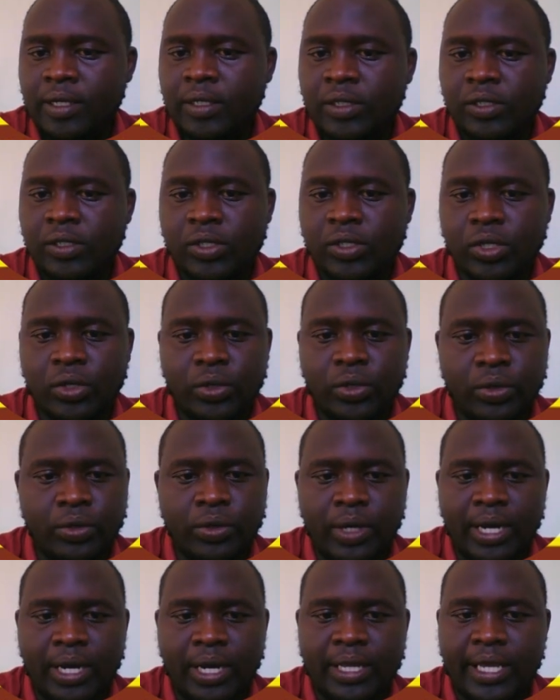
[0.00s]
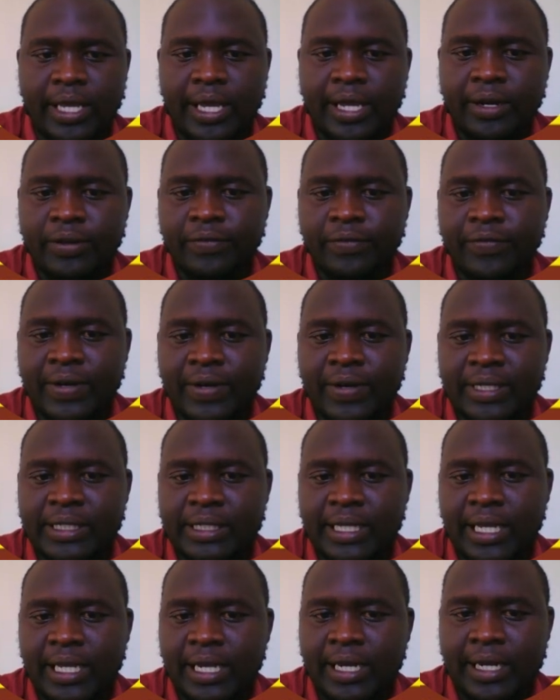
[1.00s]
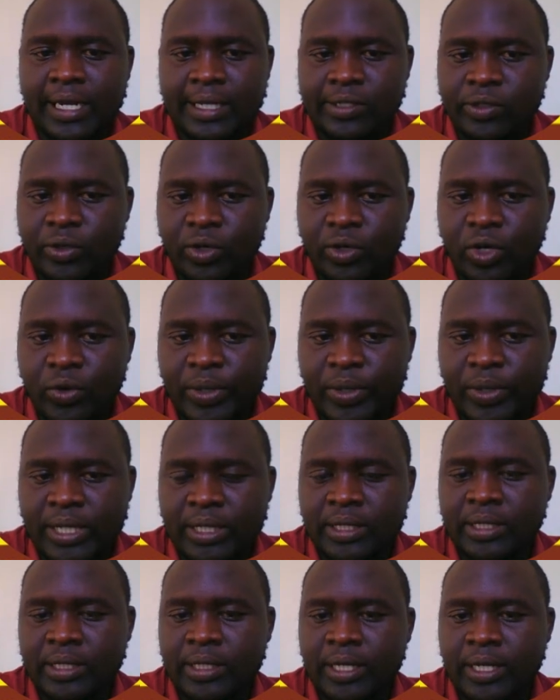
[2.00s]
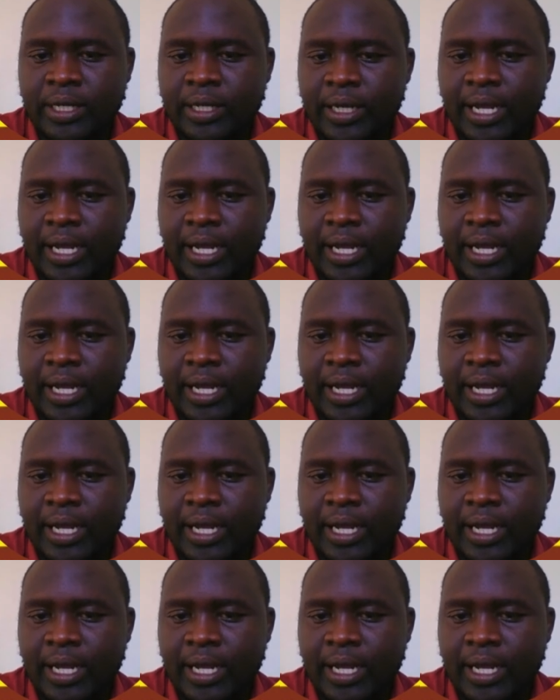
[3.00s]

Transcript: So at the end of first year, as always,